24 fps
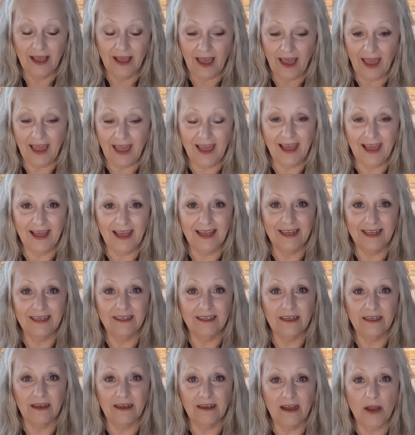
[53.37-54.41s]
and
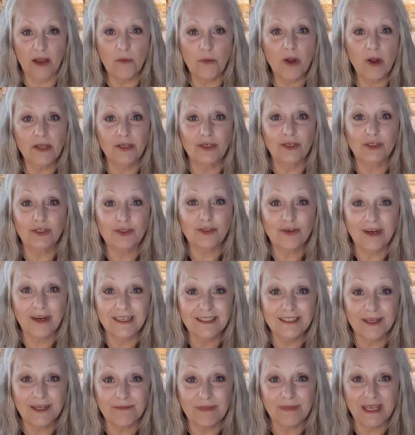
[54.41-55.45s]
I want you to try
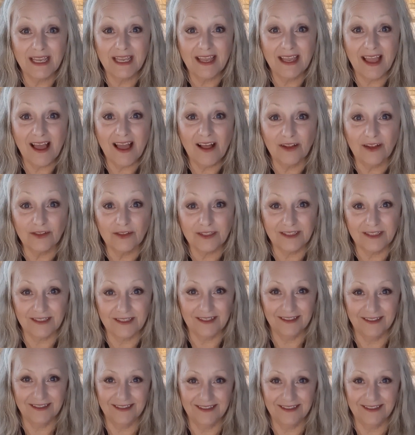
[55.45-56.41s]
something else,